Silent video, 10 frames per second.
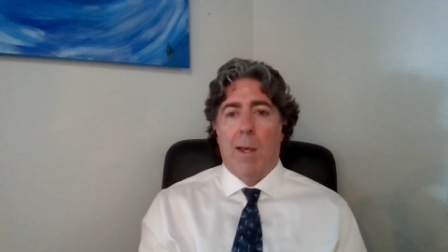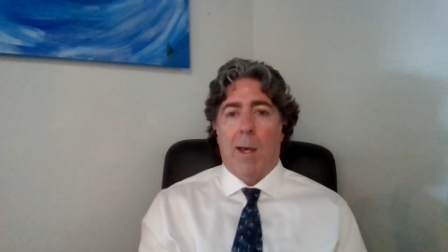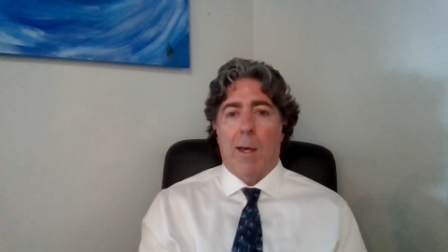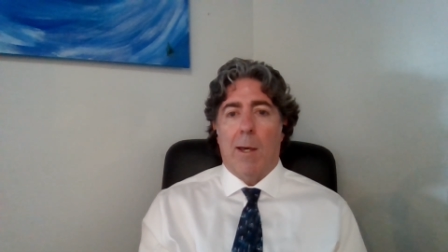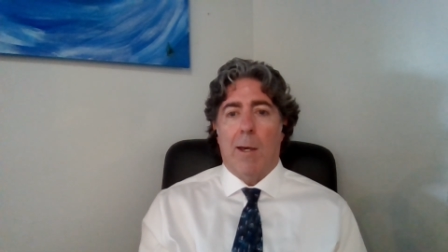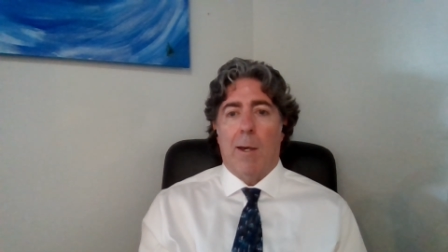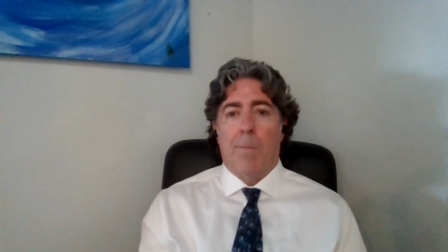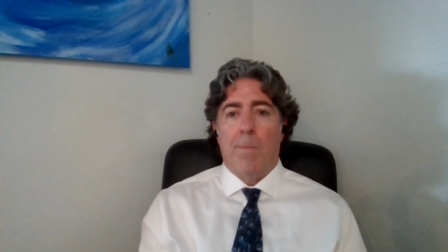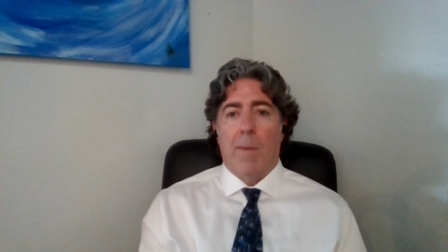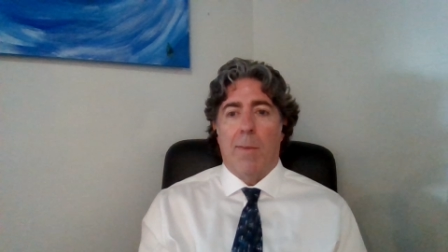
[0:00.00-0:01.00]

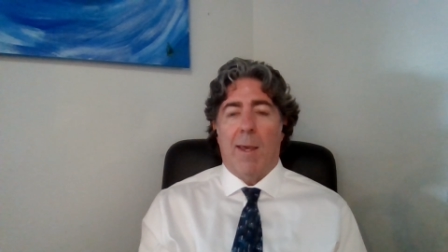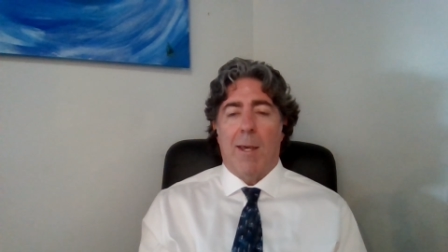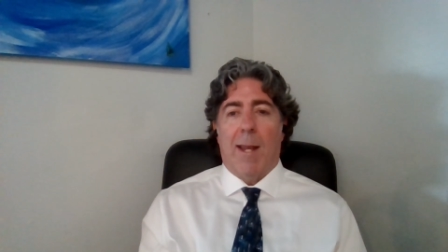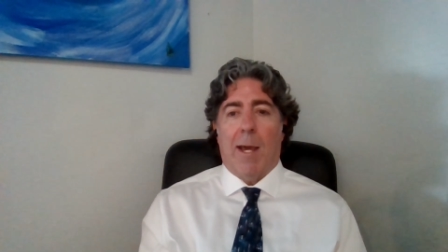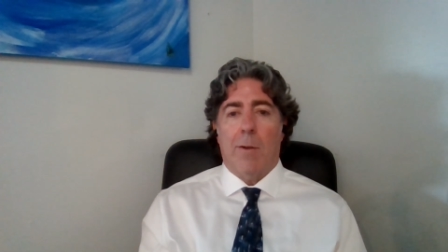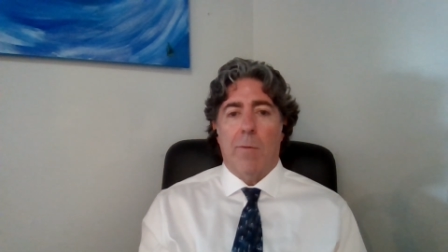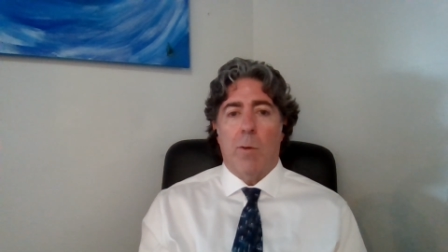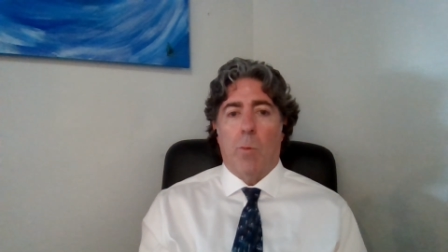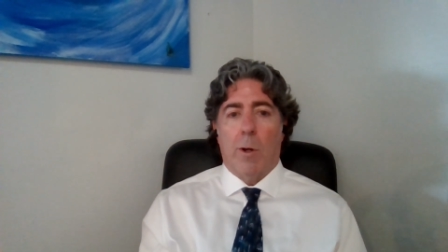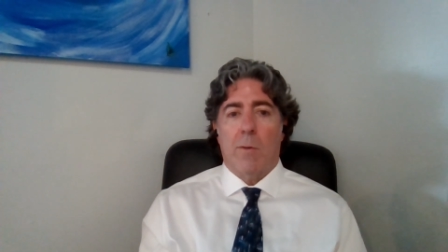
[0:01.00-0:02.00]
They had
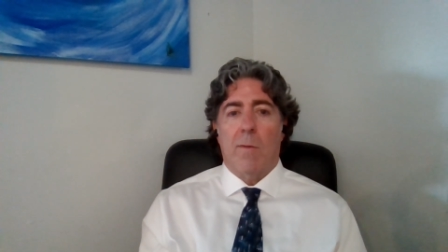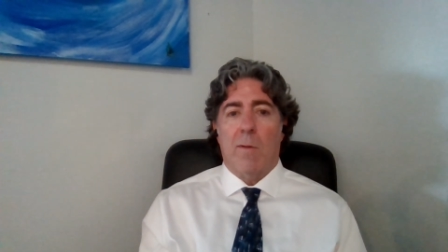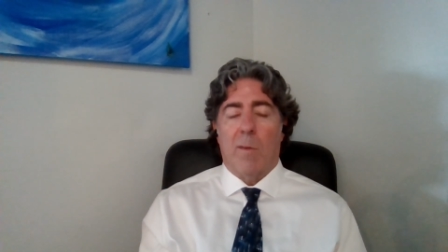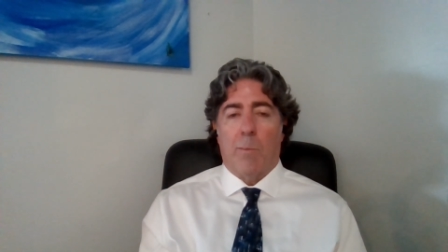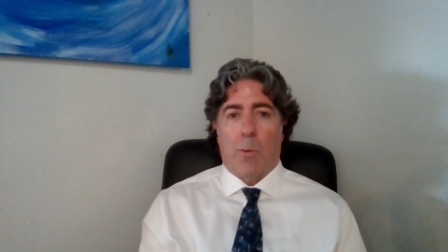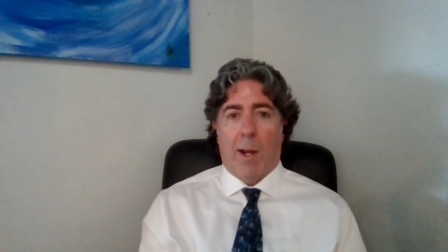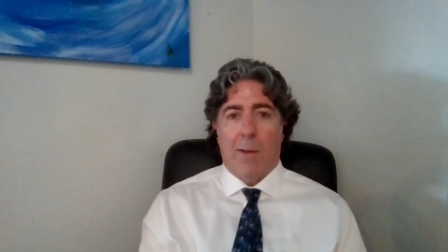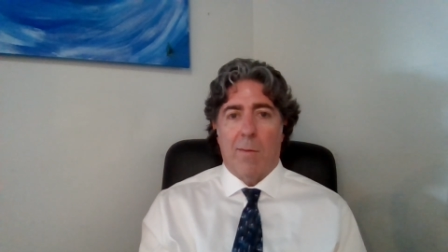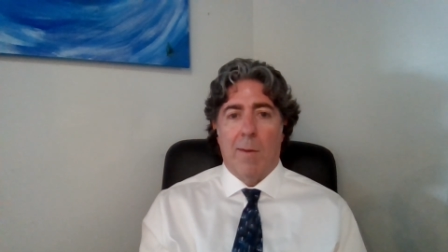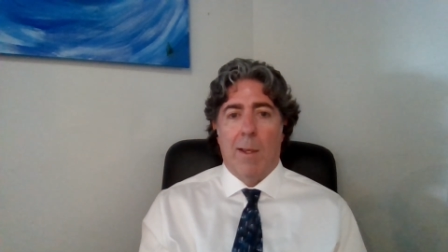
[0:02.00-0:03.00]
actively worked to
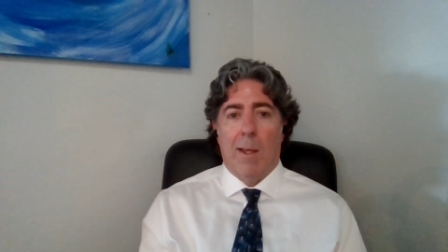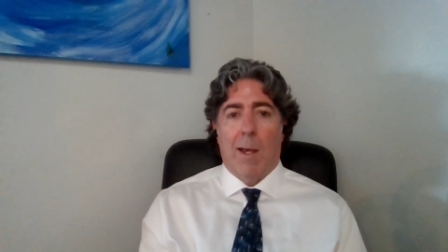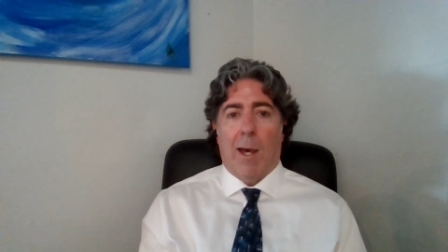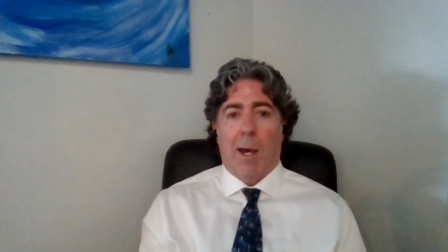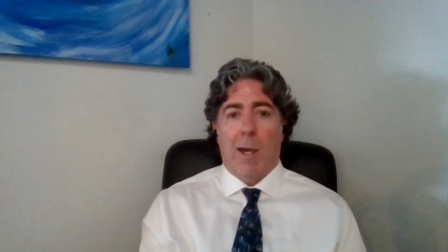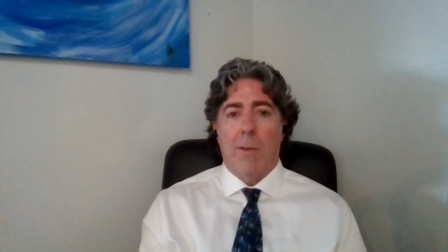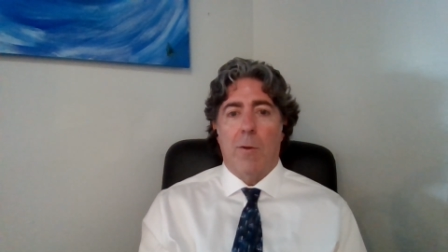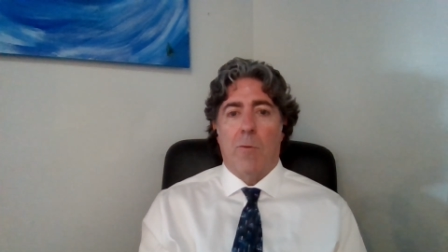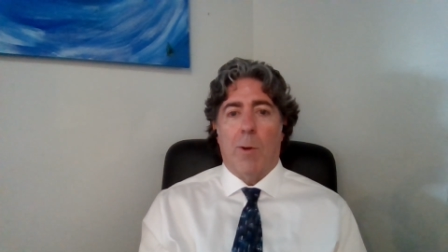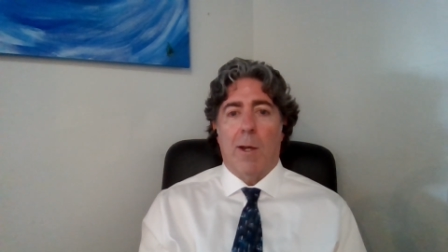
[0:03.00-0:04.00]
suppress, hide
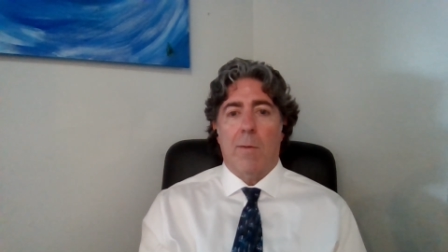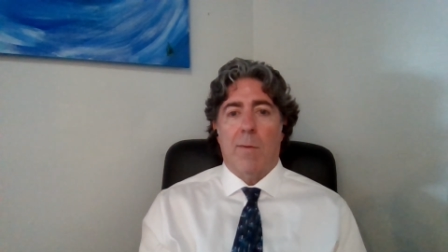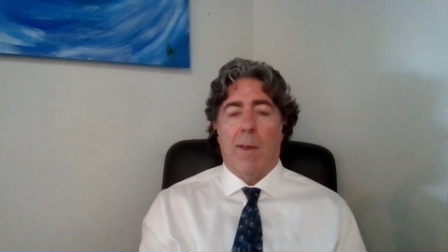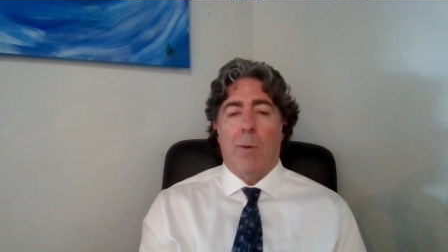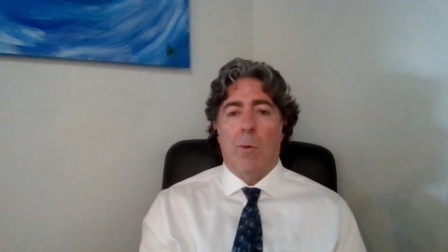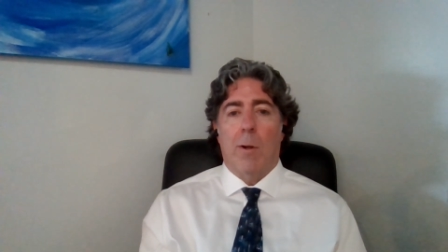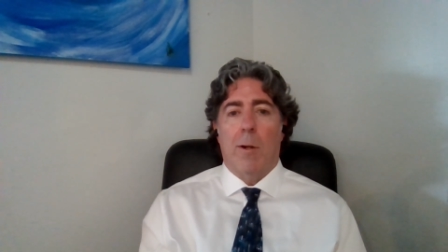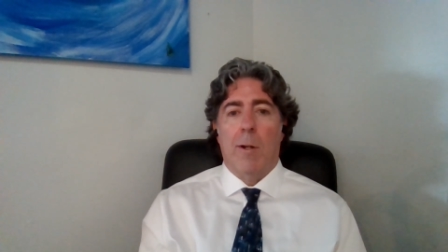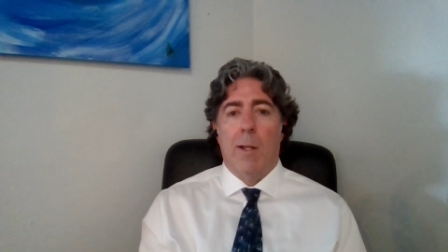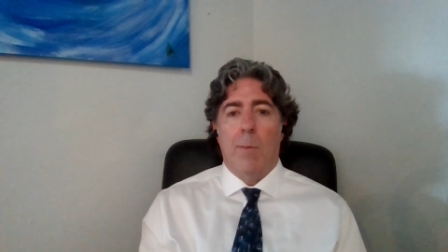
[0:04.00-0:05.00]
the drugs that
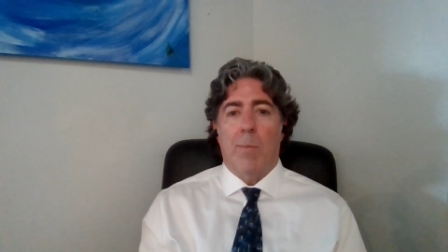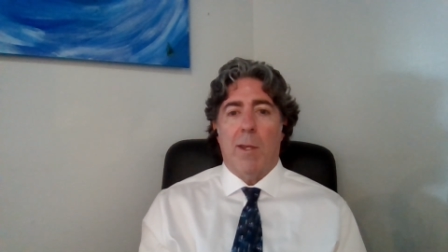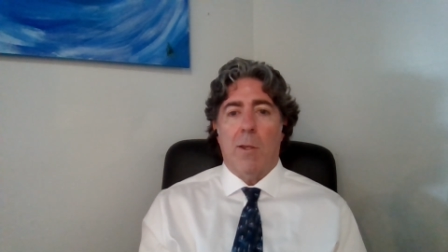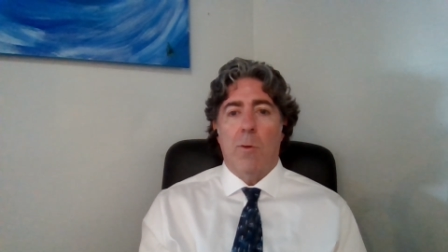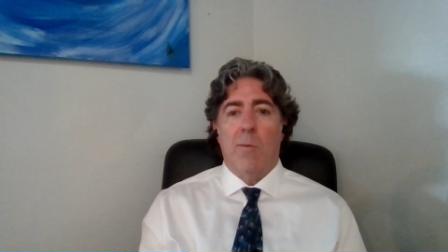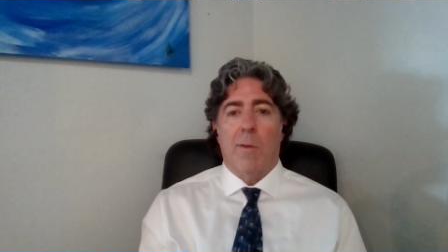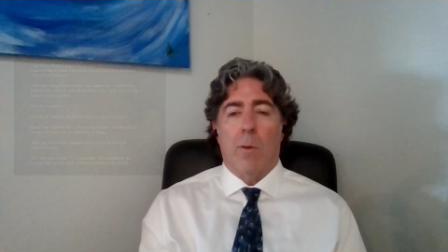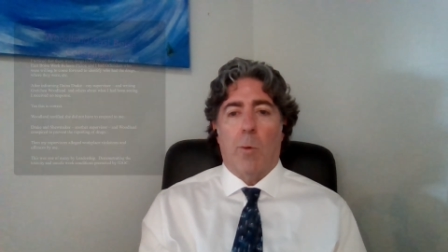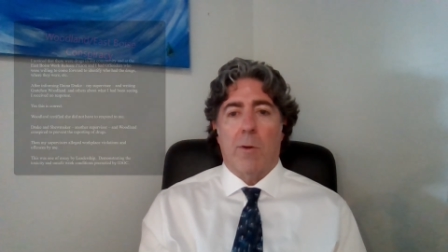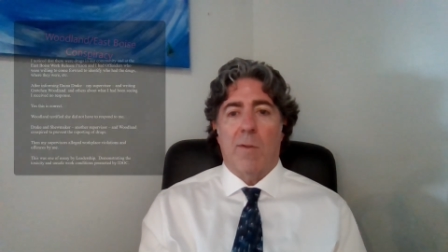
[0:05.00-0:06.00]
were being used in
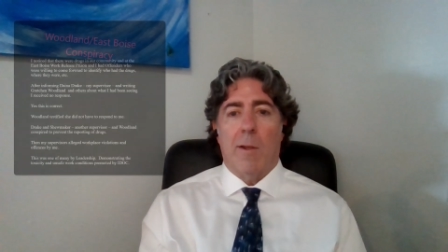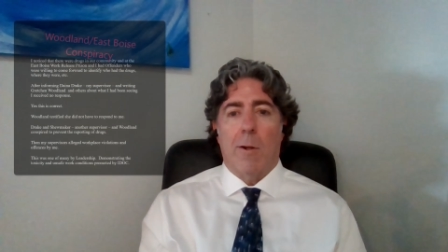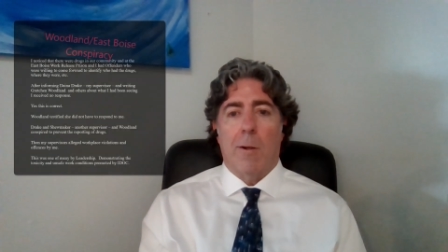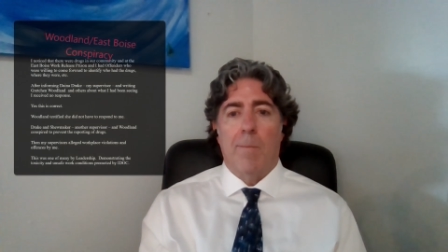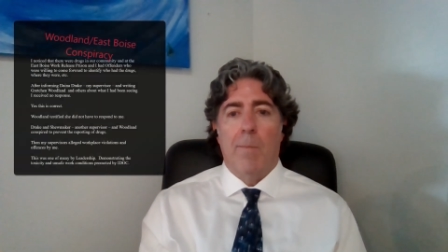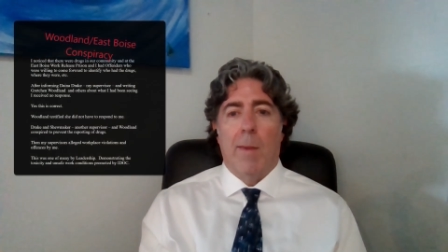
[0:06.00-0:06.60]
the work center